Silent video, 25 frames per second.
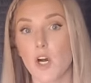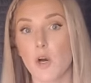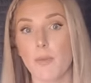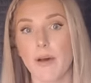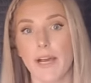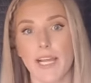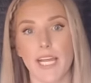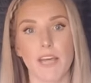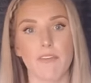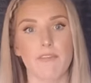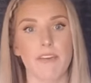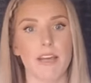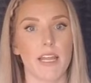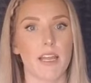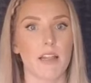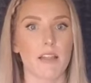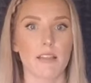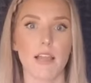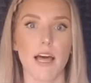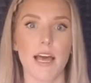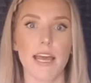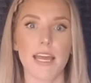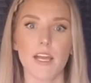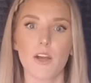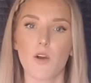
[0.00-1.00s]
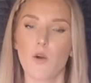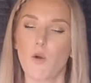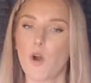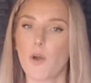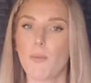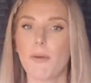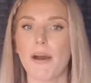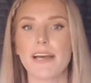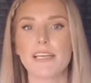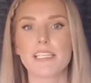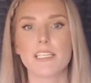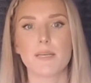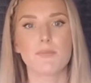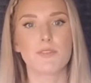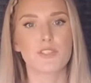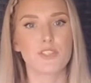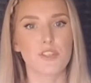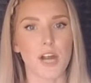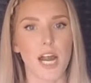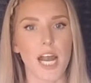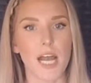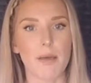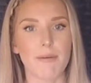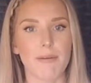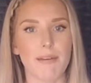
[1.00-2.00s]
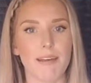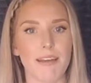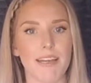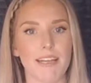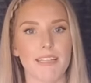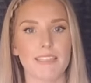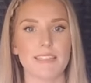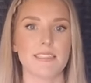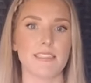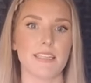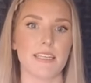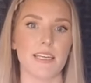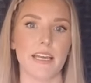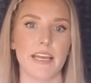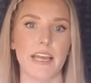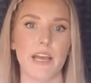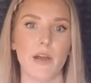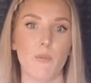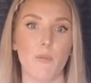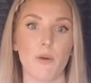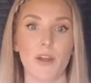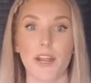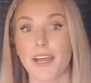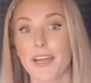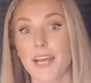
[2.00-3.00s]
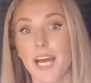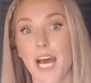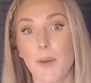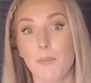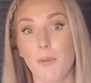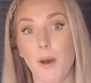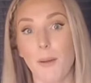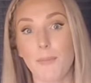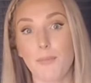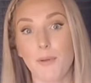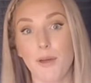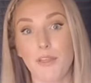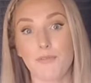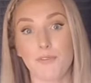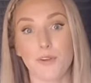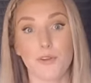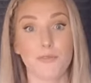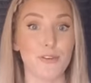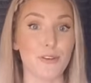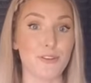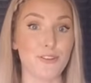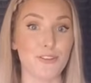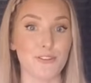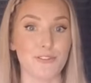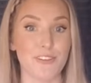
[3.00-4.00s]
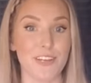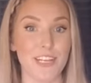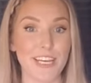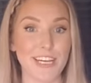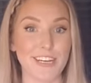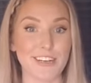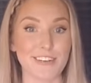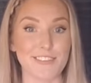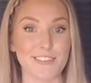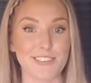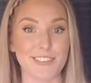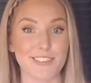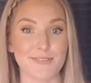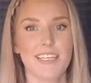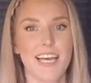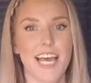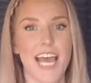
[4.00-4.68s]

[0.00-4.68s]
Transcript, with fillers: by giving it a like or by subscribing and seeing what I come up with for future videos.